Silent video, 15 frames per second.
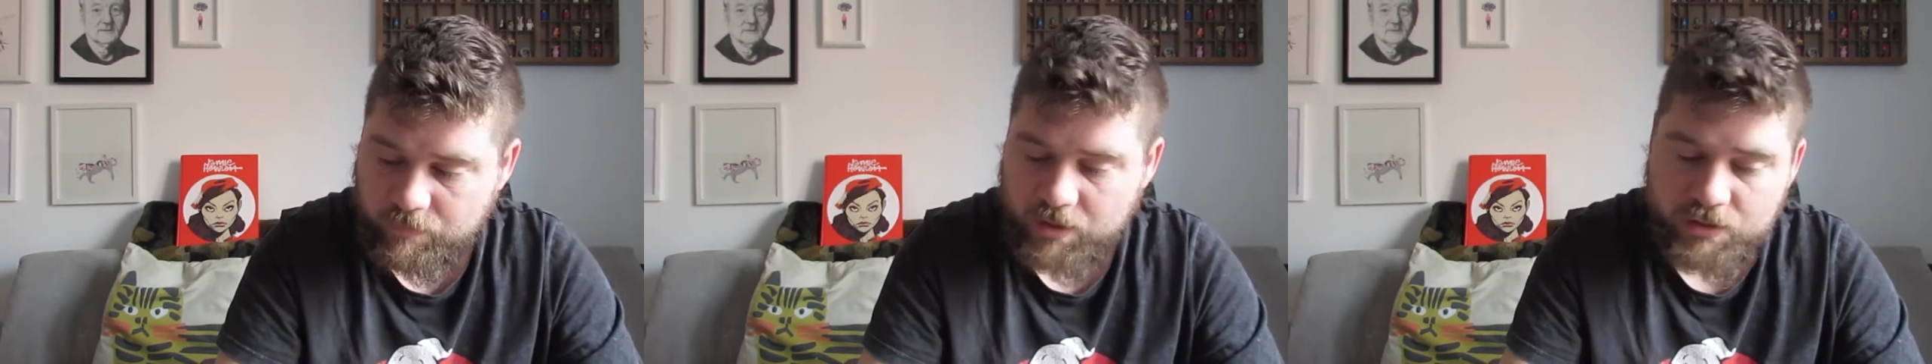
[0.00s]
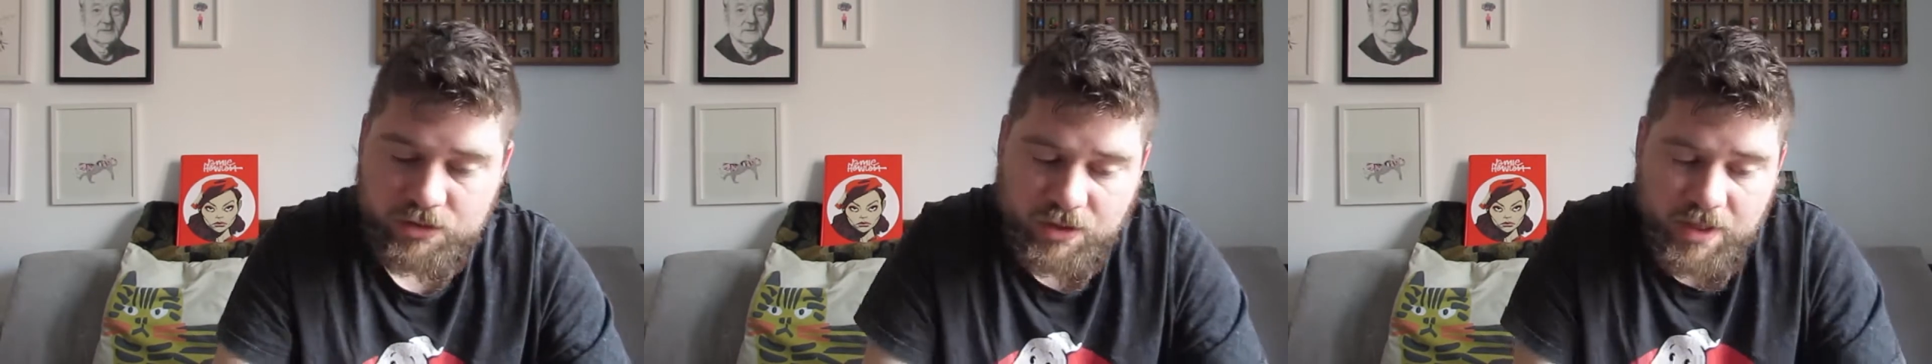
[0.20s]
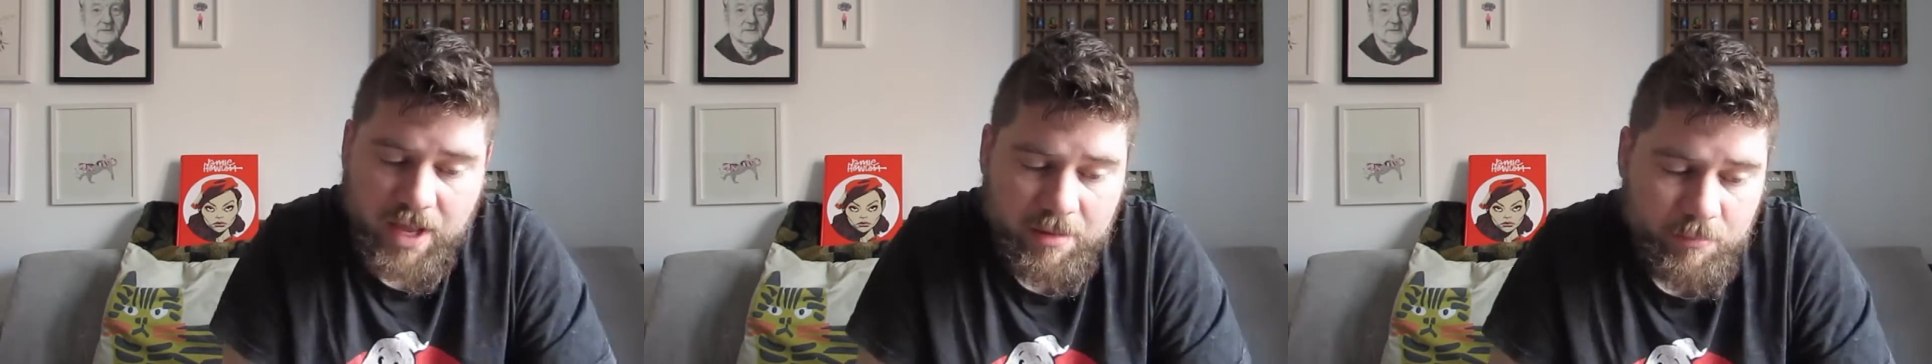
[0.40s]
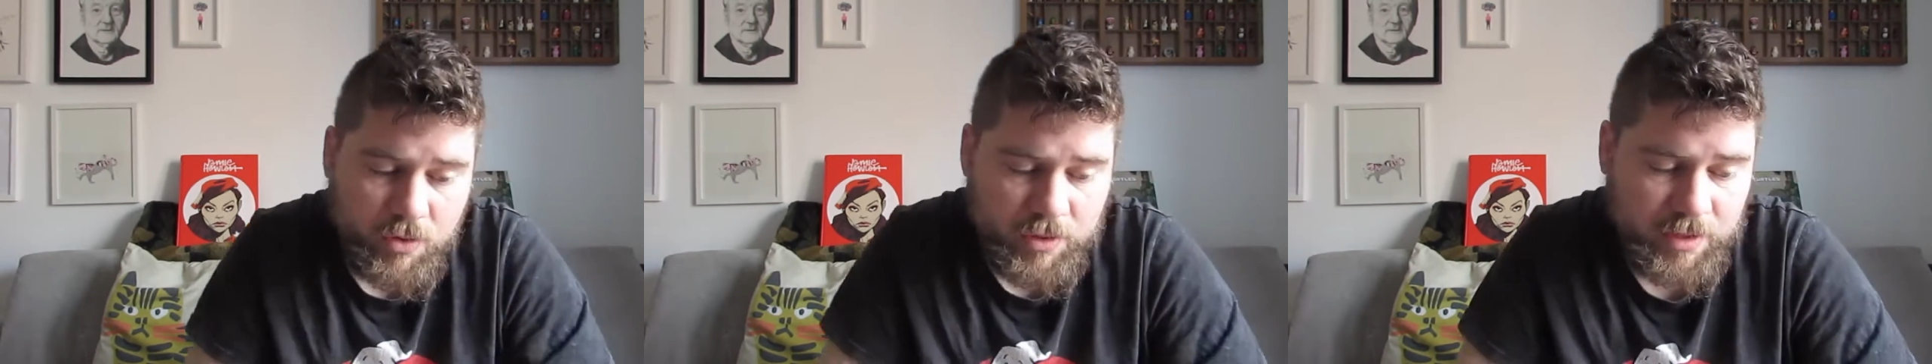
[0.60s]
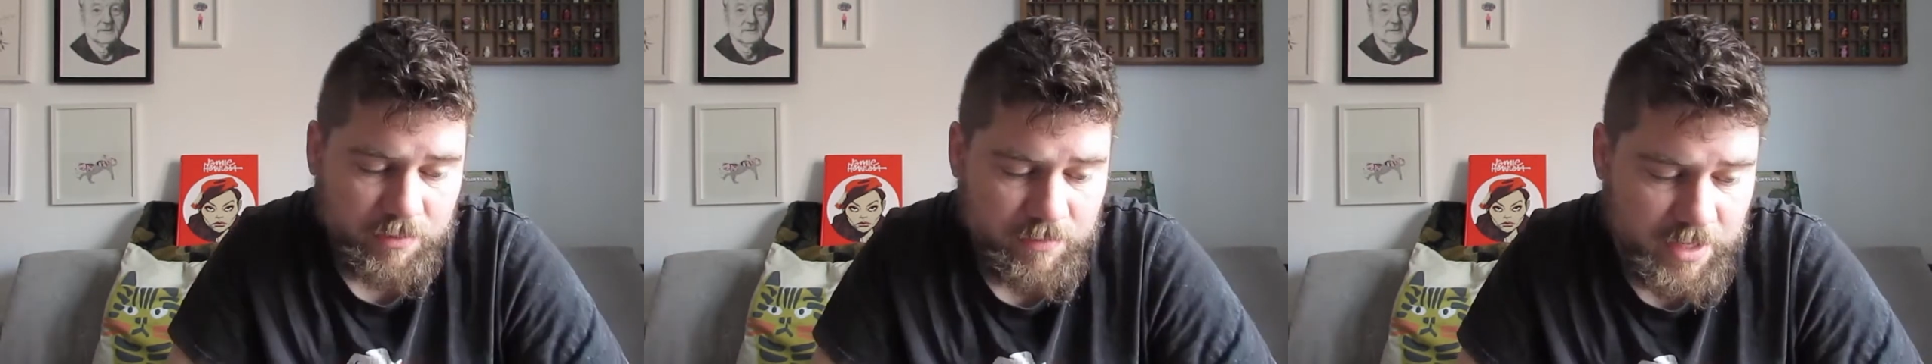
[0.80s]
So they're
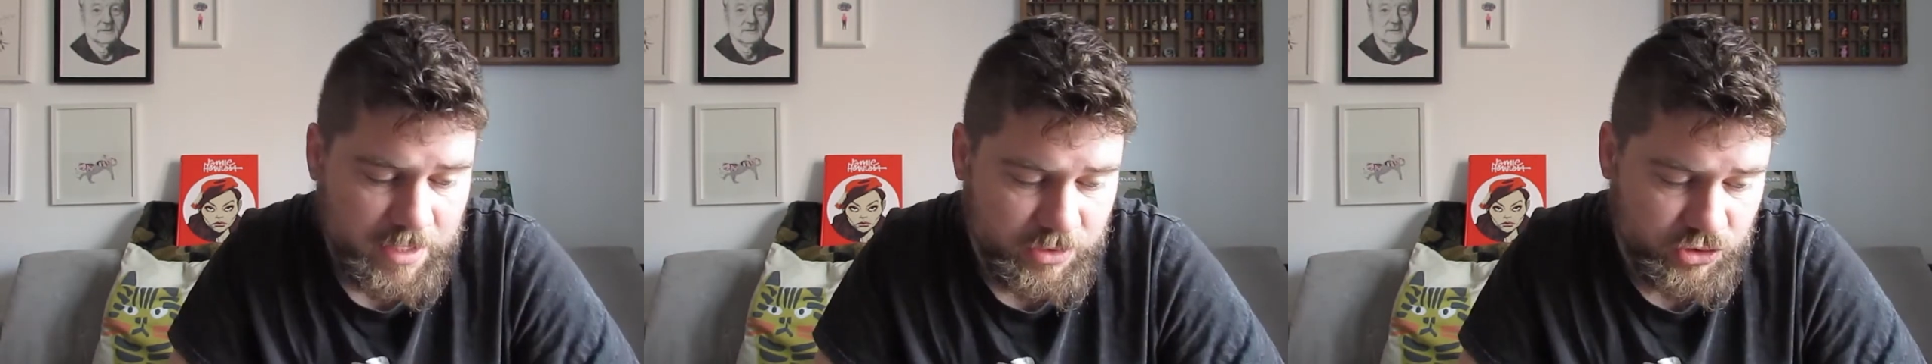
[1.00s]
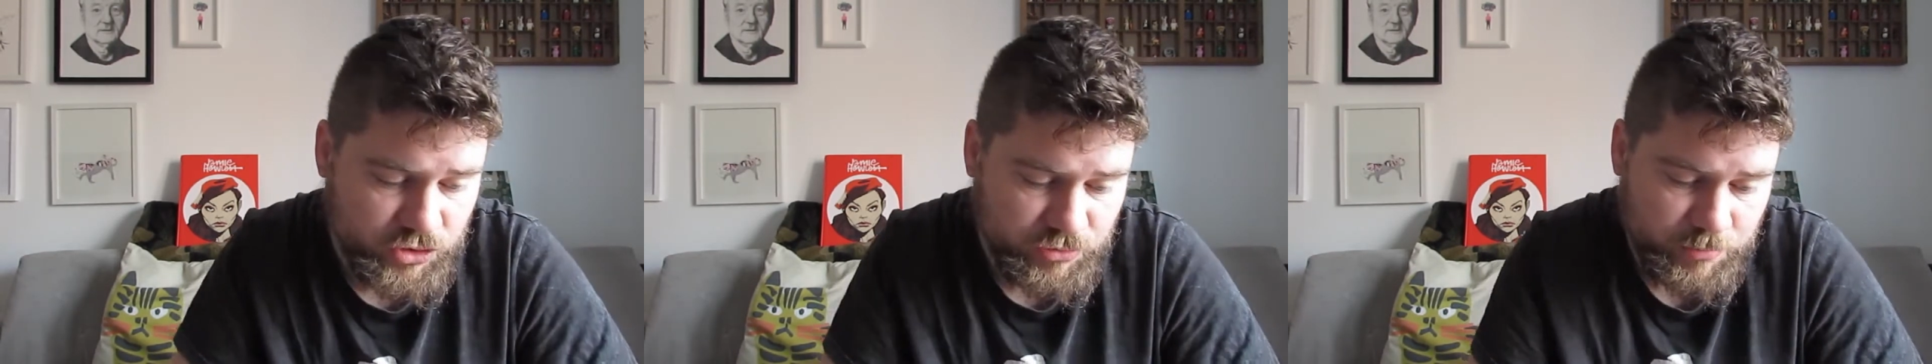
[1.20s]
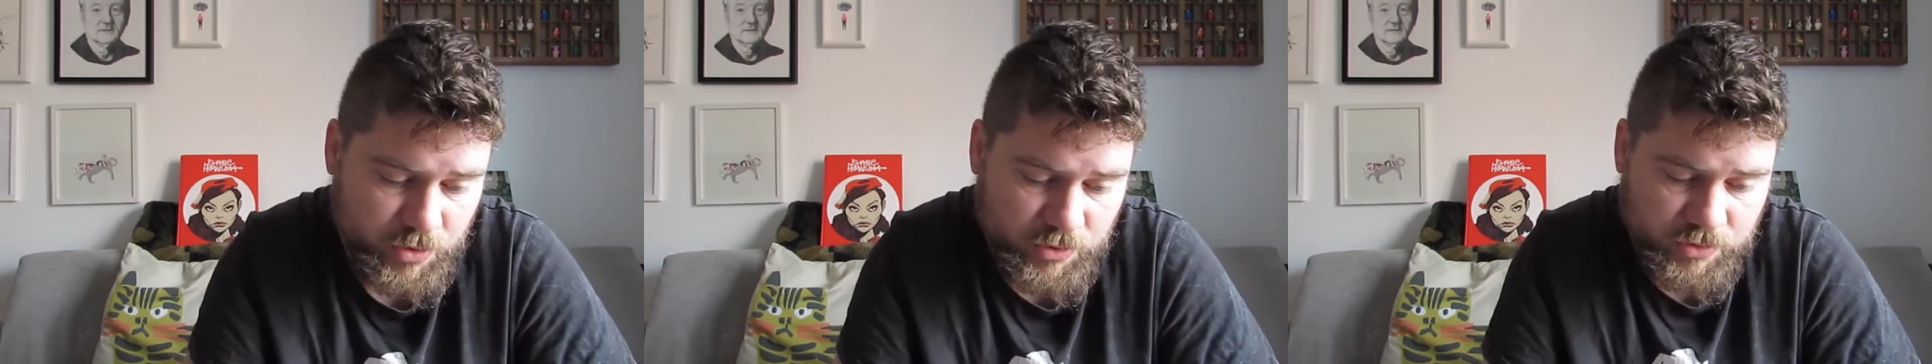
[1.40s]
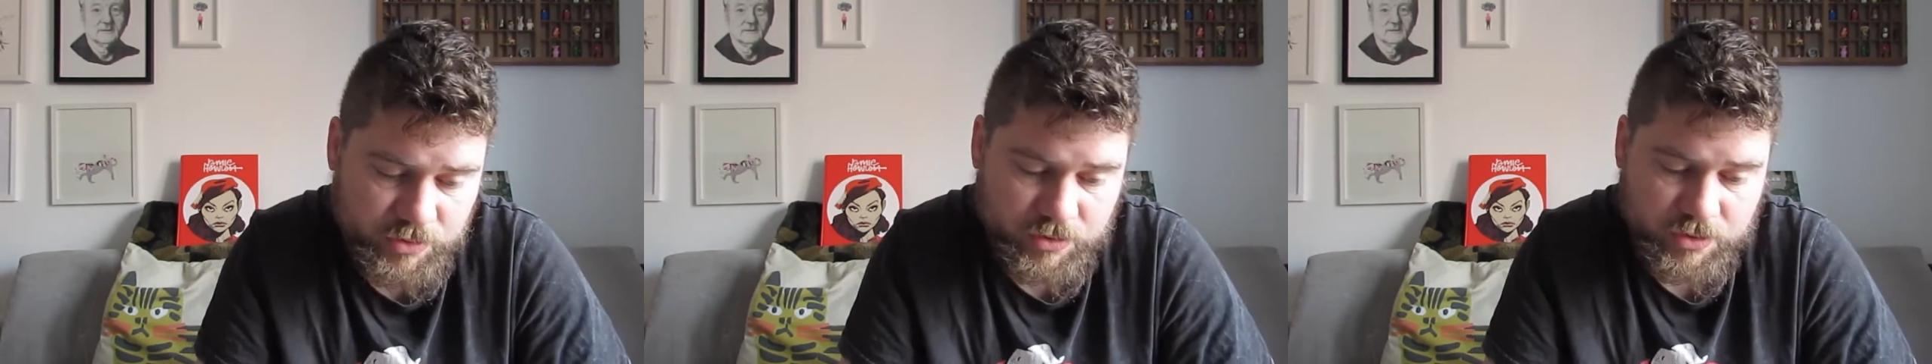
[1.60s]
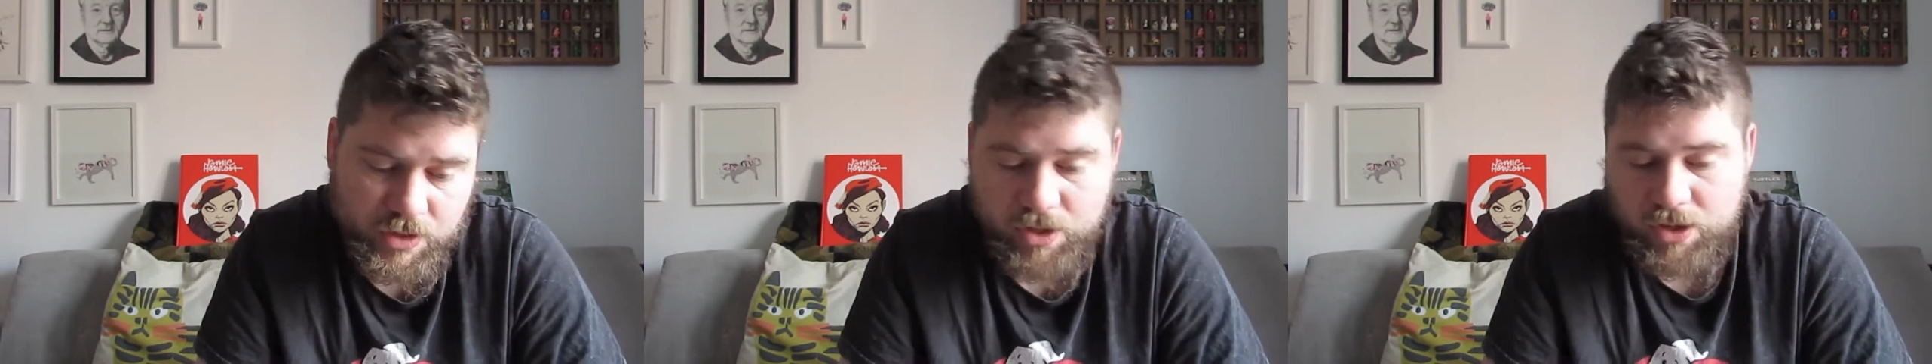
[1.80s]
my 3
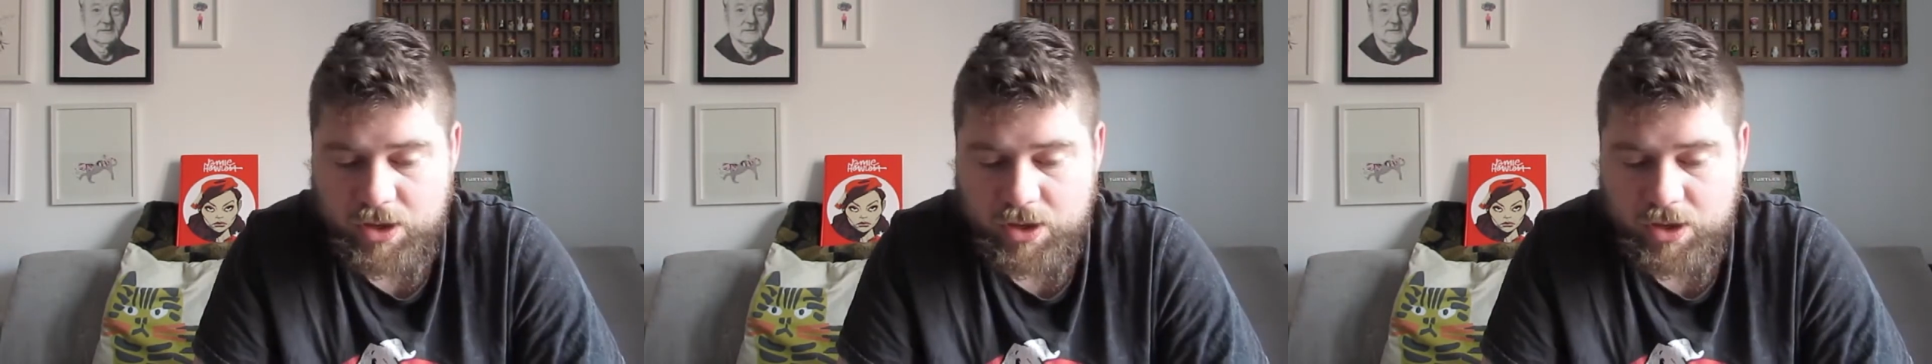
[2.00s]
instruments.